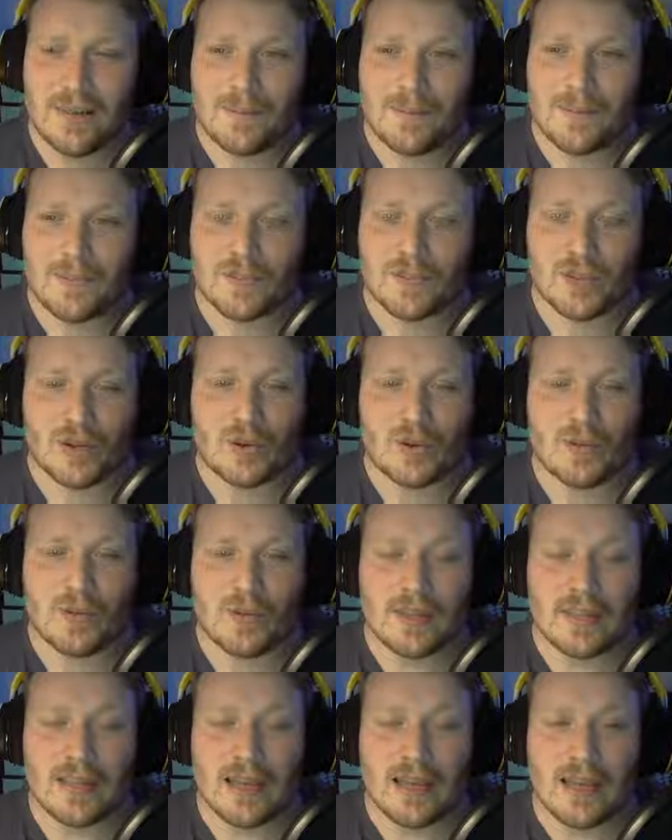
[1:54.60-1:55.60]
So
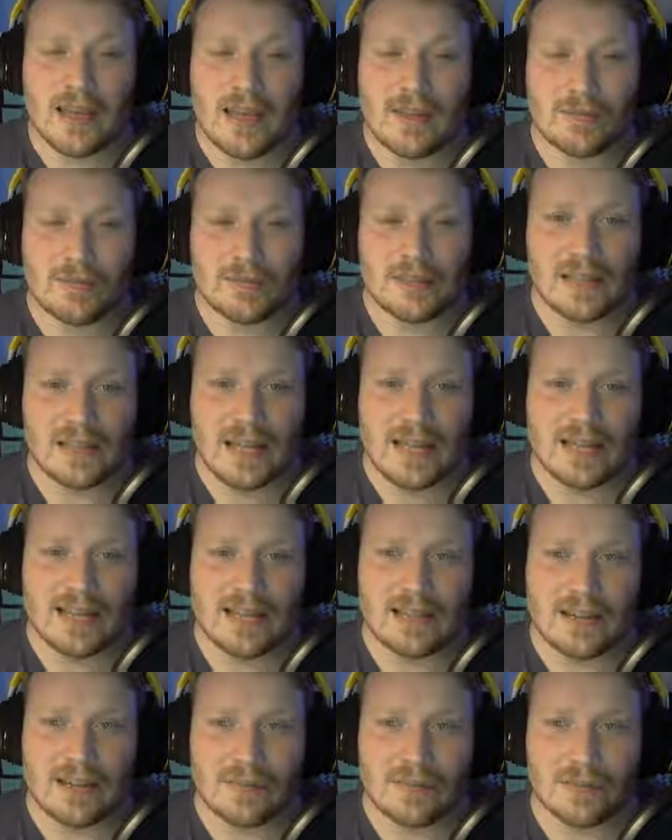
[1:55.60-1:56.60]
the every like
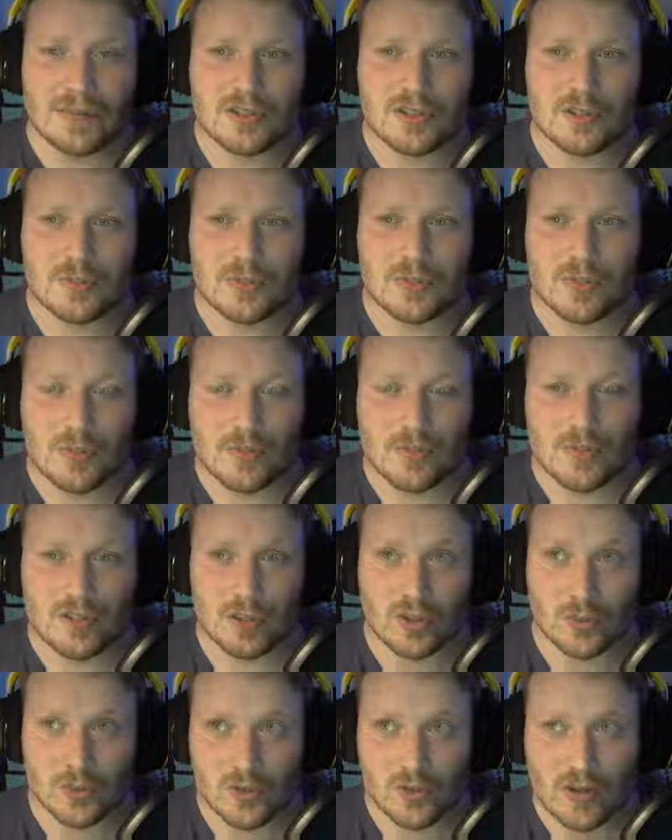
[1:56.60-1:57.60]
and every
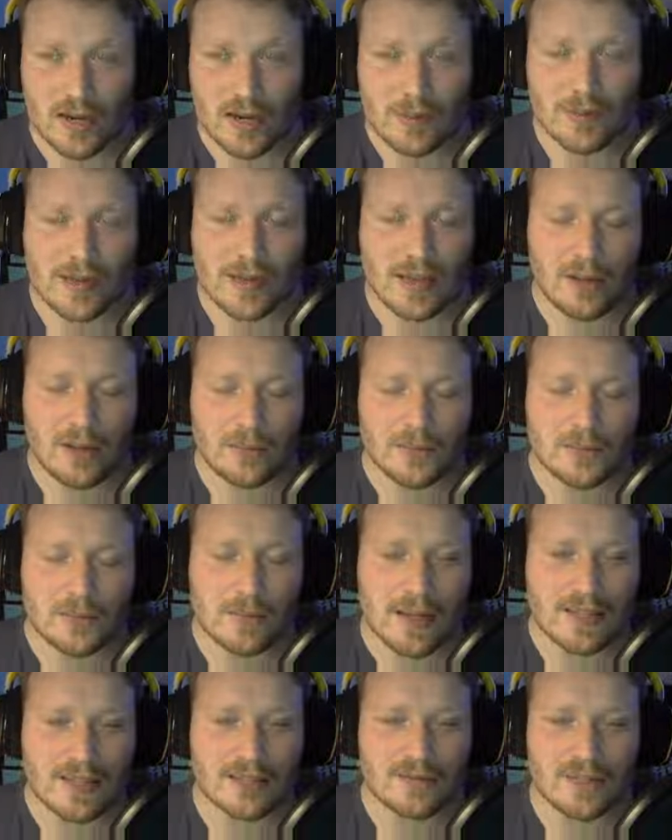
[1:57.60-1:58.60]
subscribe helps
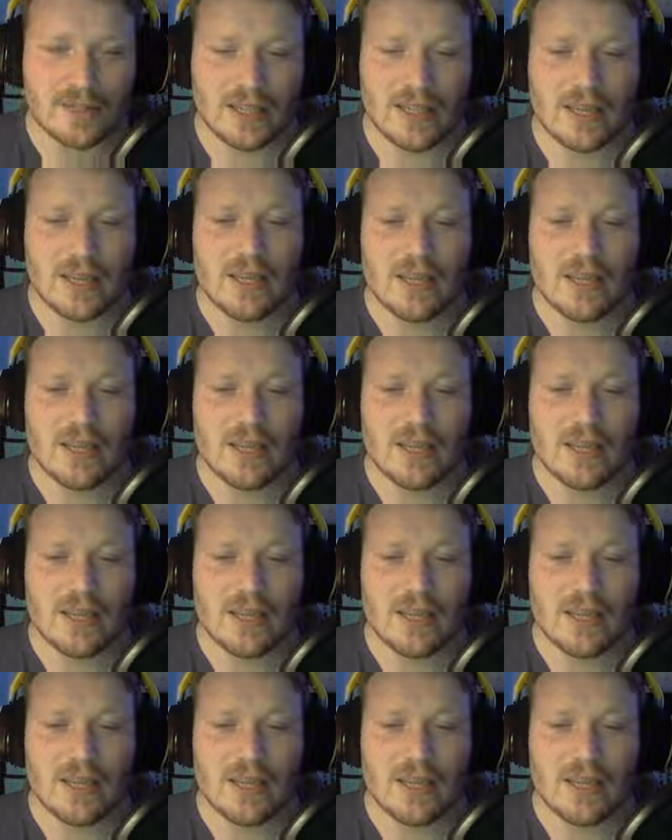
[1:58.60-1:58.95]
massively.